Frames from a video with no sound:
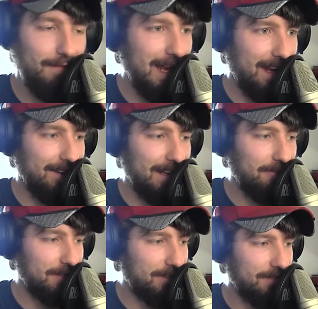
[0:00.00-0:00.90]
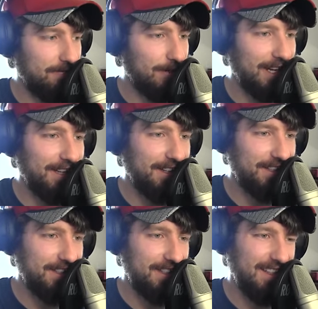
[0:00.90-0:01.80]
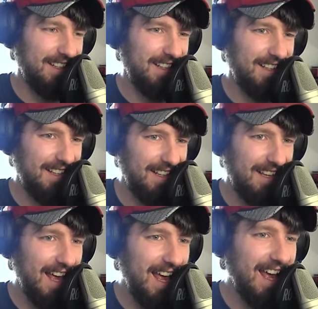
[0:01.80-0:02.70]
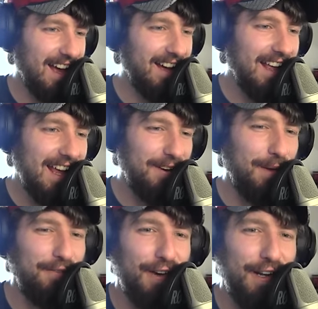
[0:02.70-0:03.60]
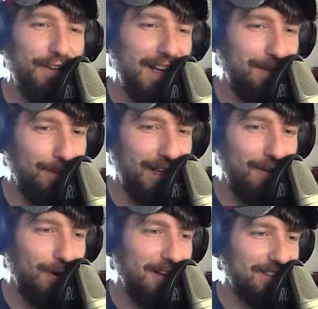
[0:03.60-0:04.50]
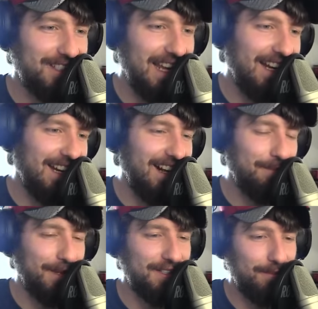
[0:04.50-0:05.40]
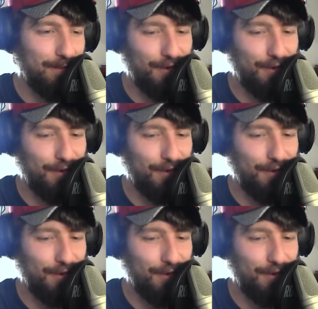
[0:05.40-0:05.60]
Man, that was ridiculous. It would have been funny if I had to play around standing up at some